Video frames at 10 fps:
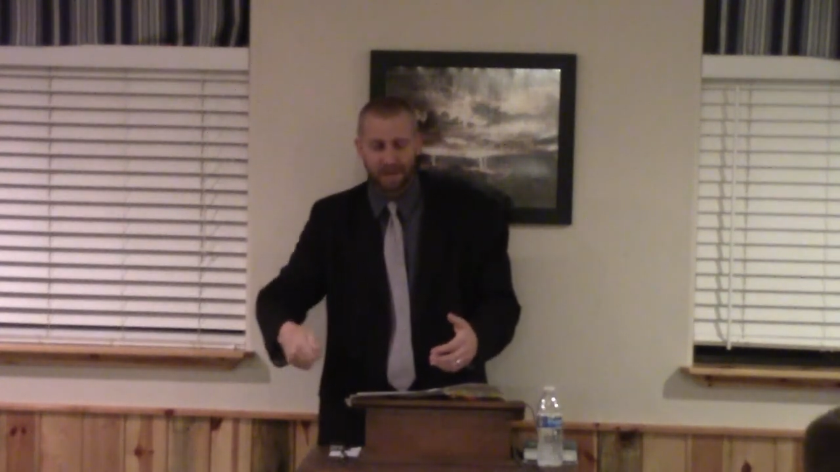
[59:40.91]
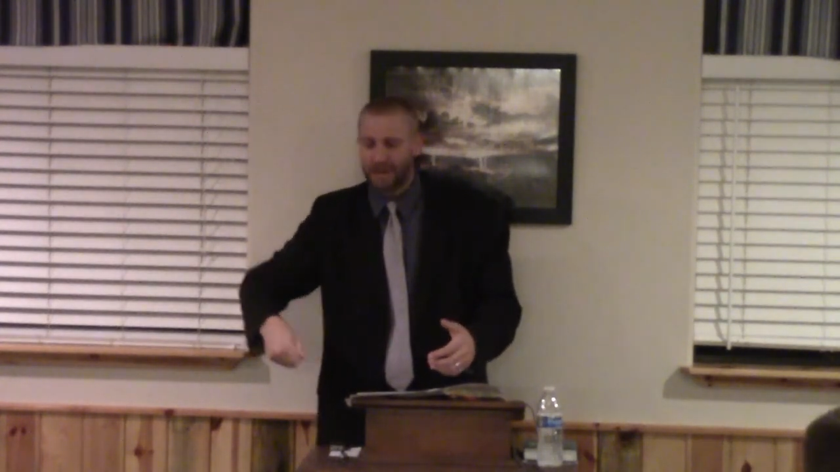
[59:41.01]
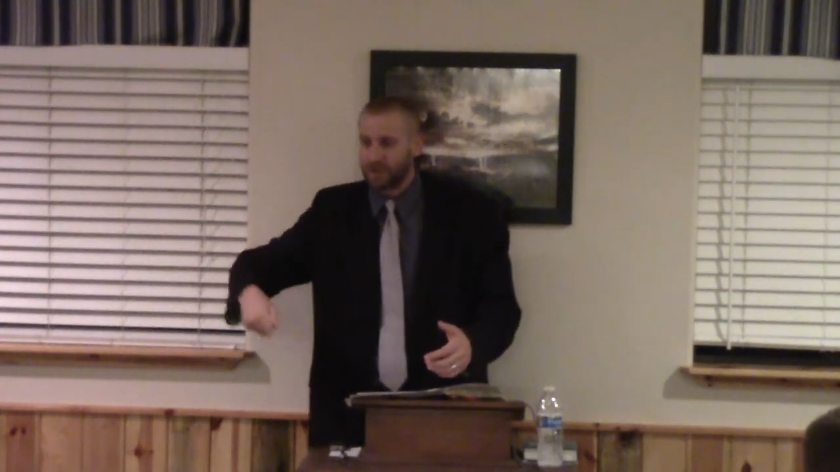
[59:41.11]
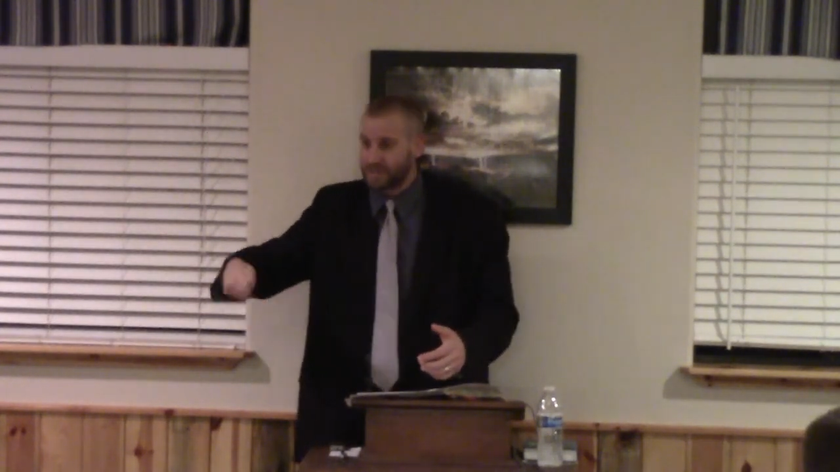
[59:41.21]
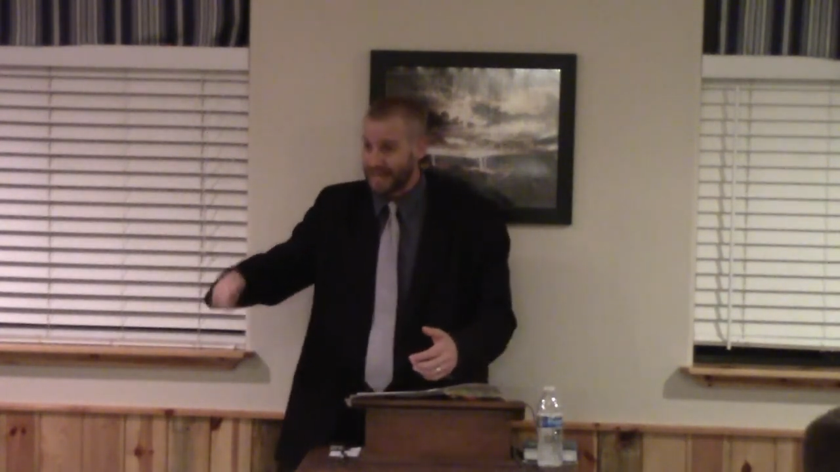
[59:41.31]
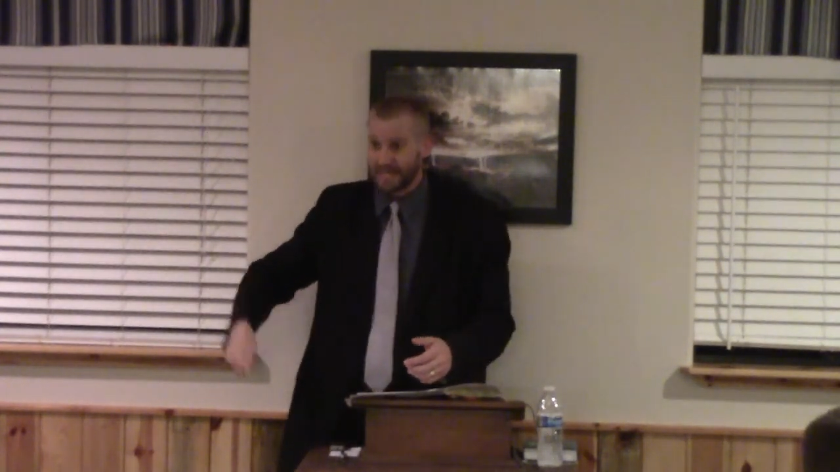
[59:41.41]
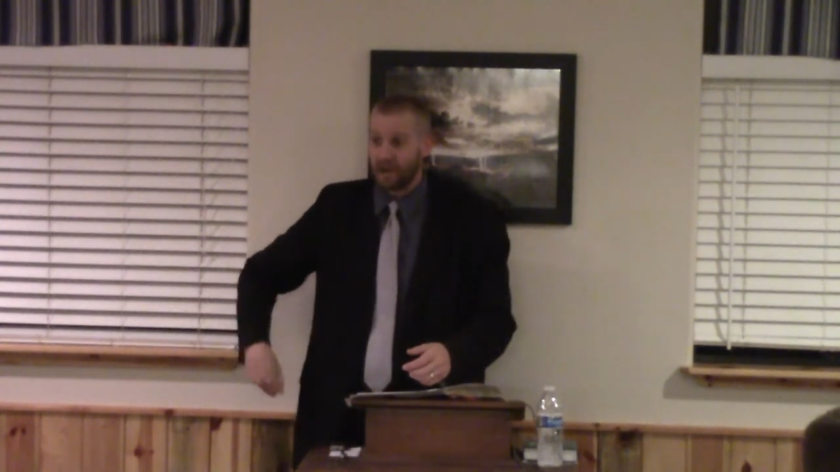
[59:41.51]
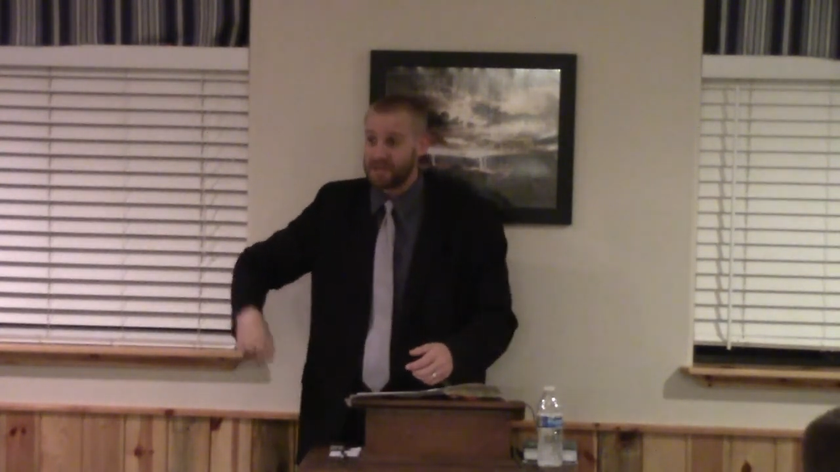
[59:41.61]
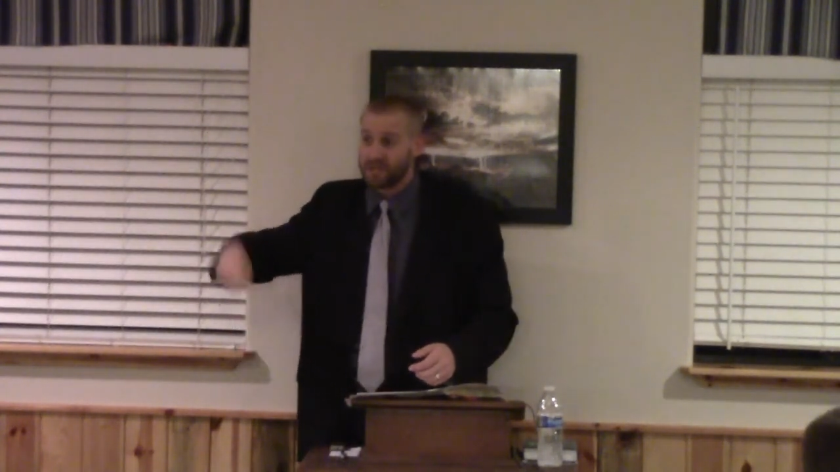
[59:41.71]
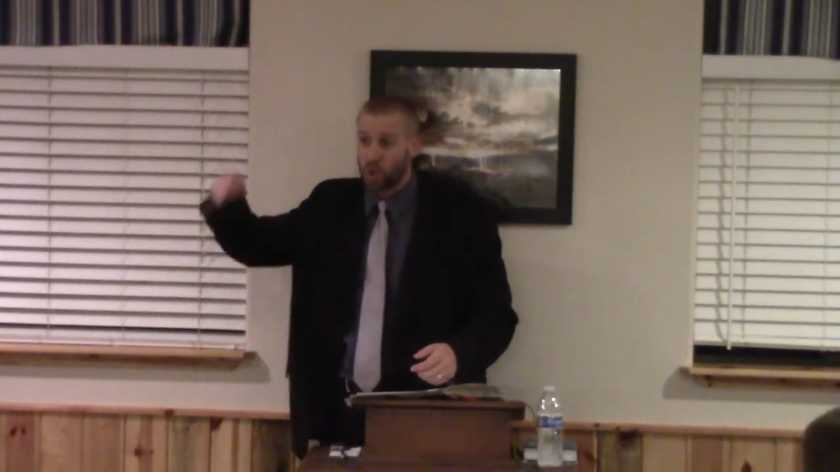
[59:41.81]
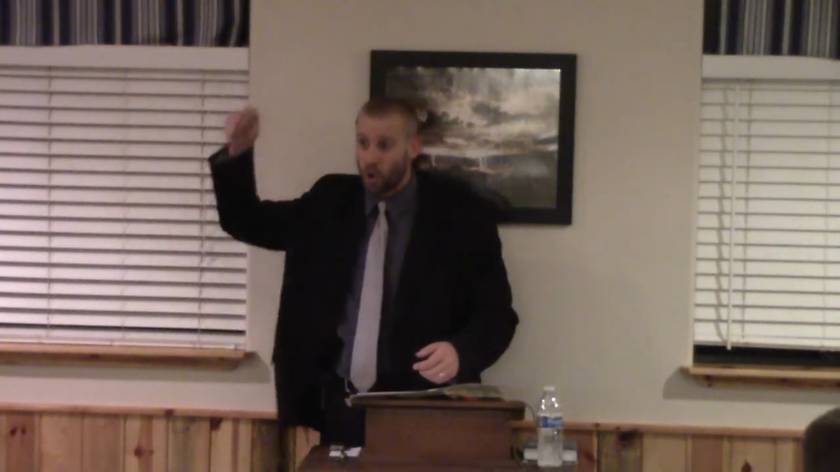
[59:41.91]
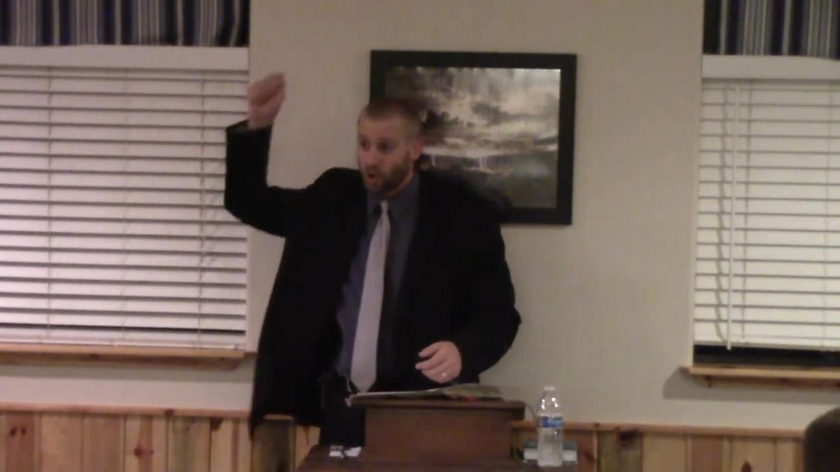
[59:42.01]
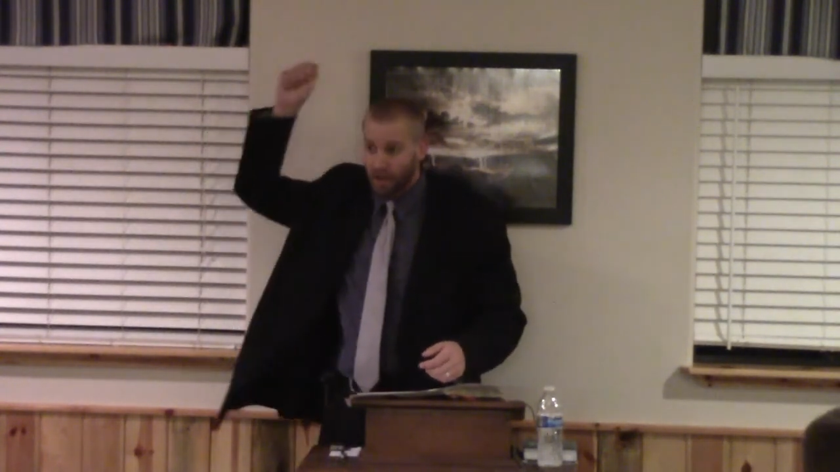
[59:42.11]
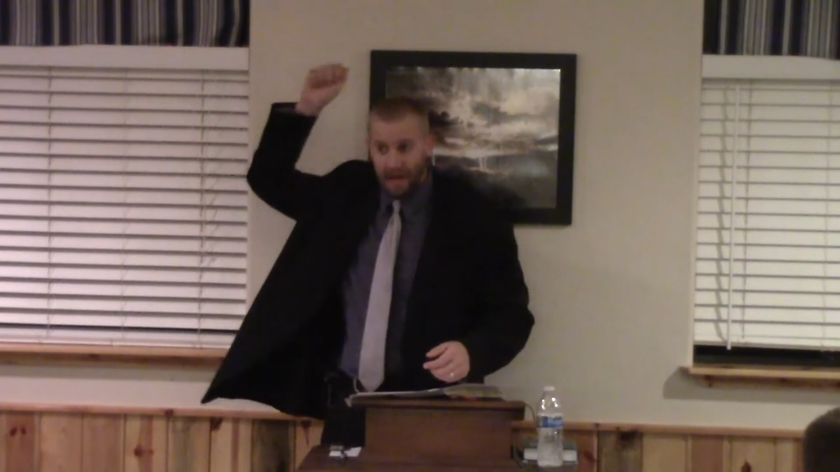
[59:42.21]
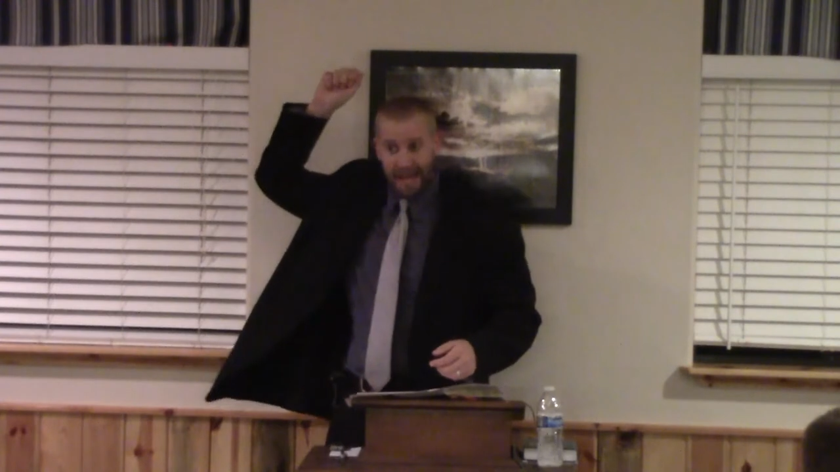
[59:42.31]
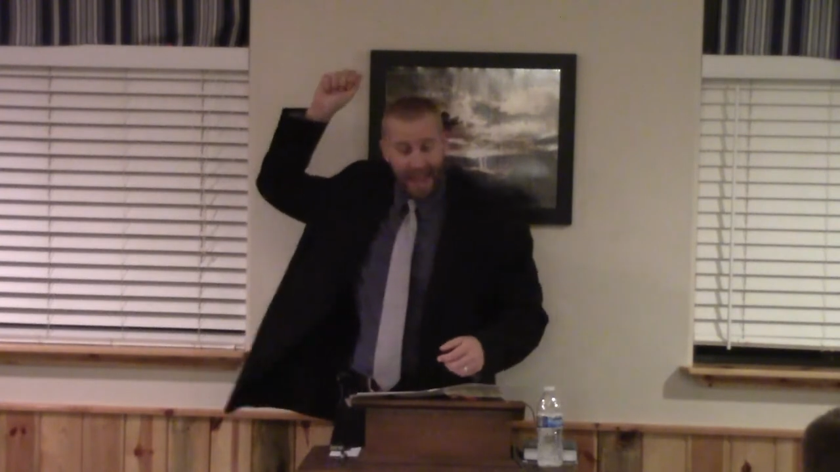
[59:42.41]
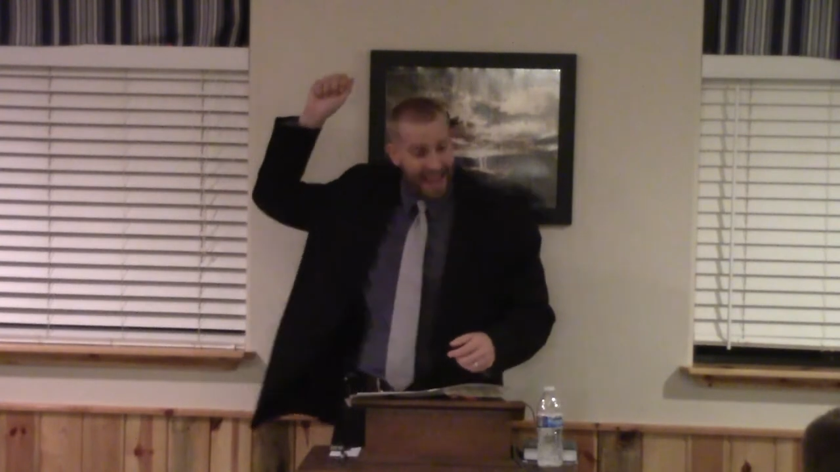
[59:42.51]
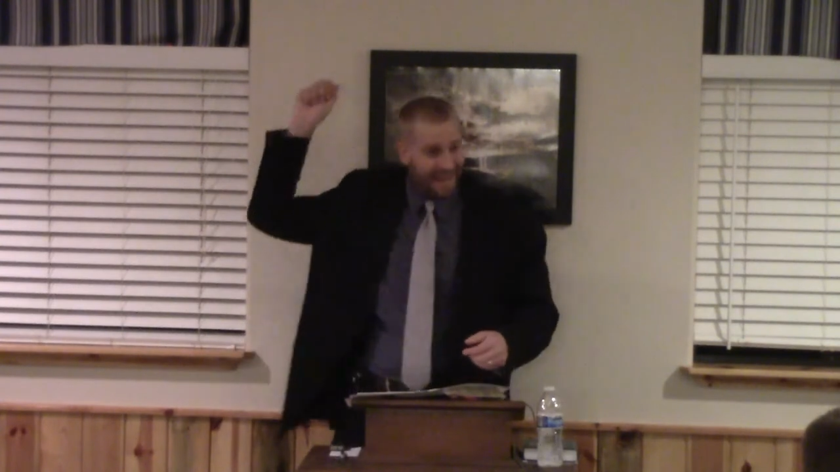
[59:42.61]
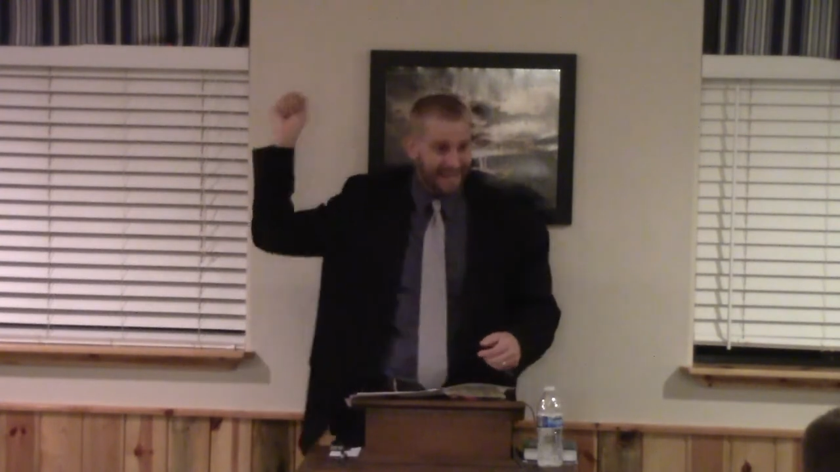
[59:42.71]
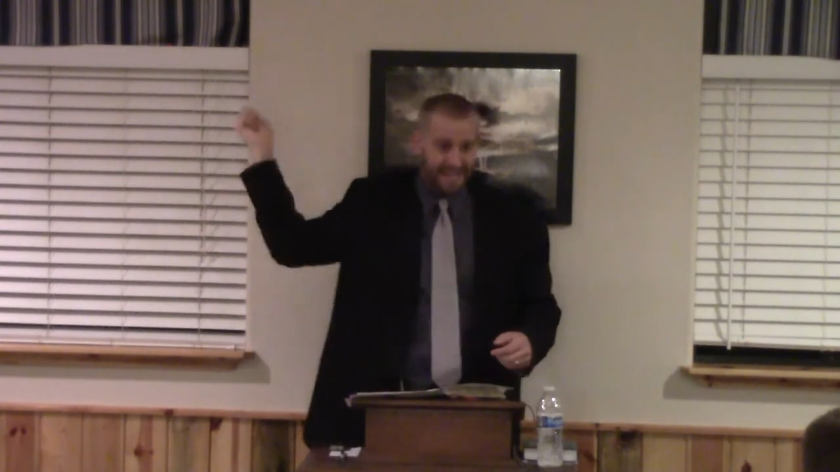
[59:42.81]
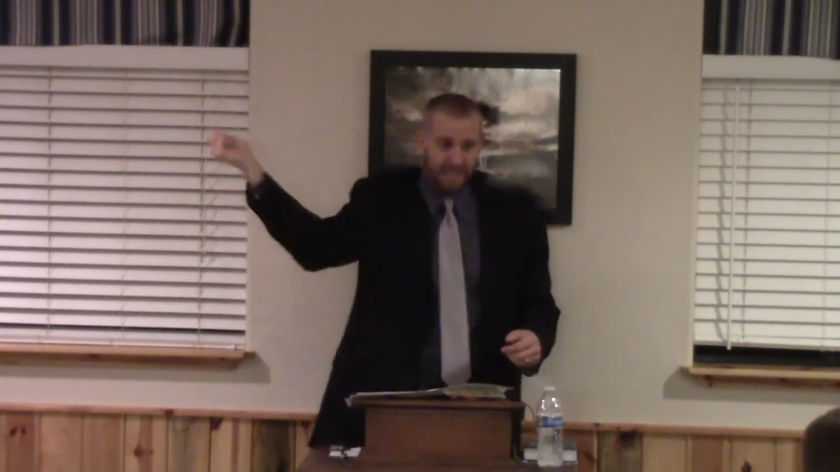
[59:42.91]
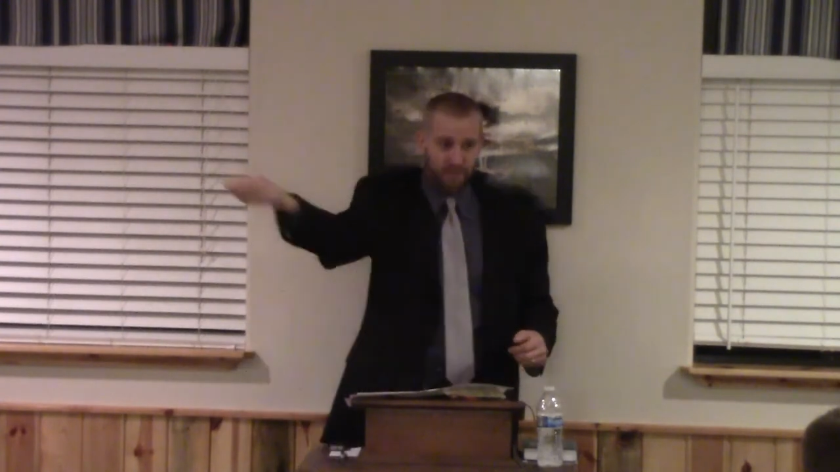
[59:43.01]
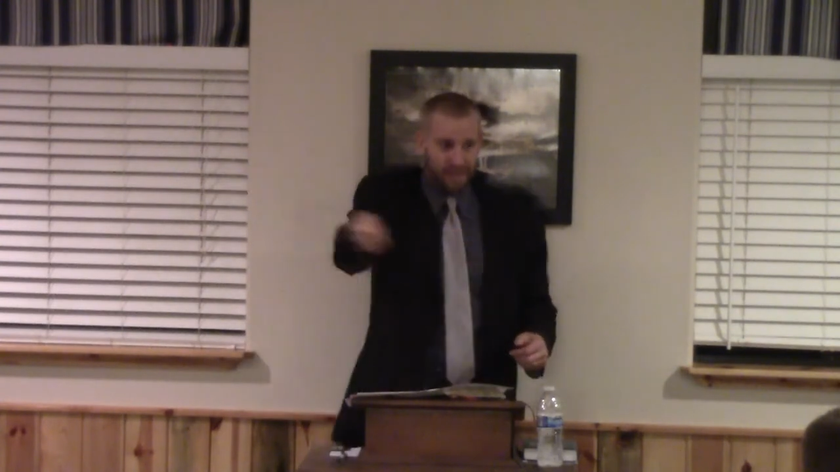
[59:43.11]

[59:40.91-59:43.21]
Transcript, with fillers: Peter takes out his sword and he's